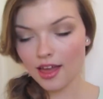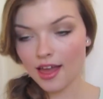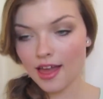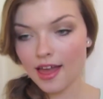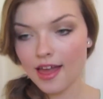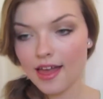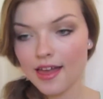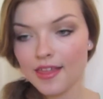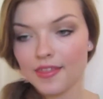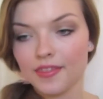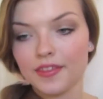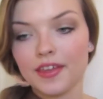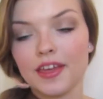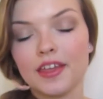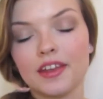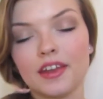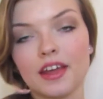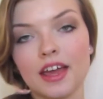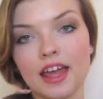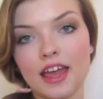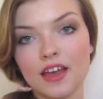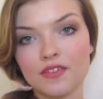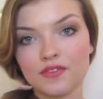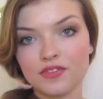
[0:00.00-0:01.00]
And then
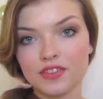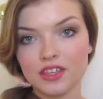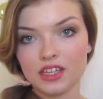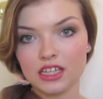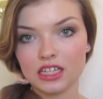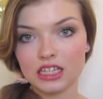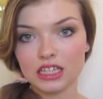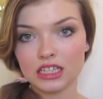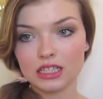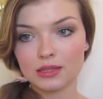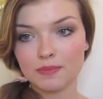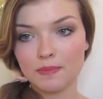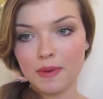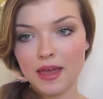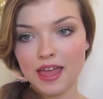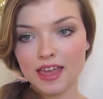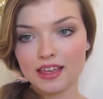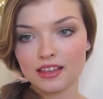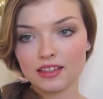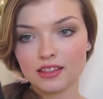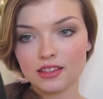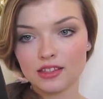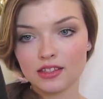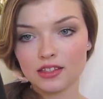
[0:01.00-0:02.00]
I have these
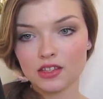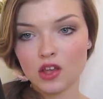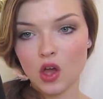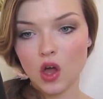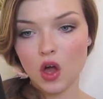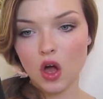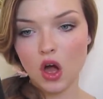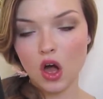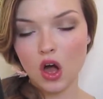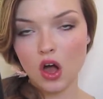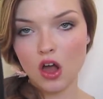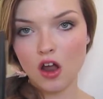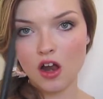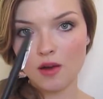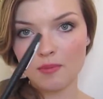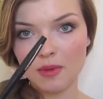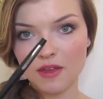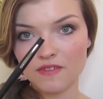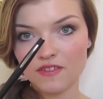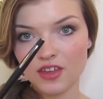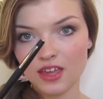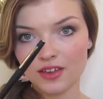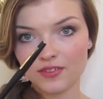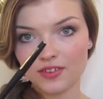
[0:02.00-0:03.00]
pens are
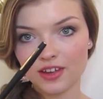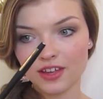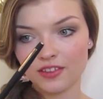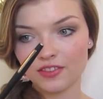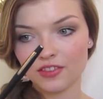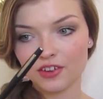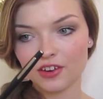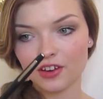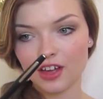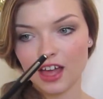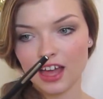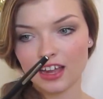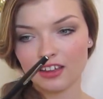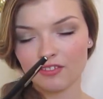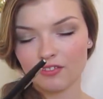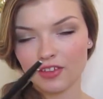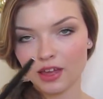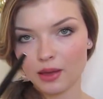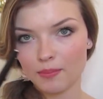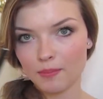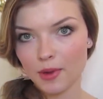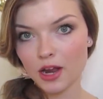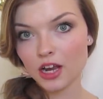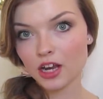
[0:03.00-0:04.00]
my favorite. They're kind of
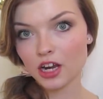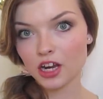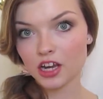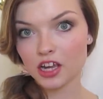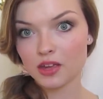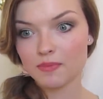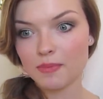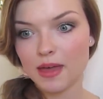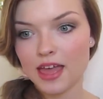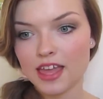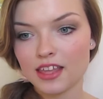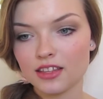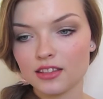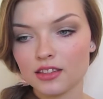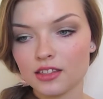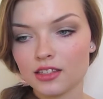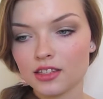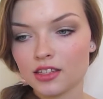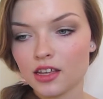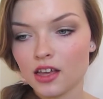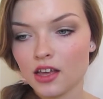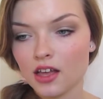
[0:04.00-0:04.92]
like markery pens.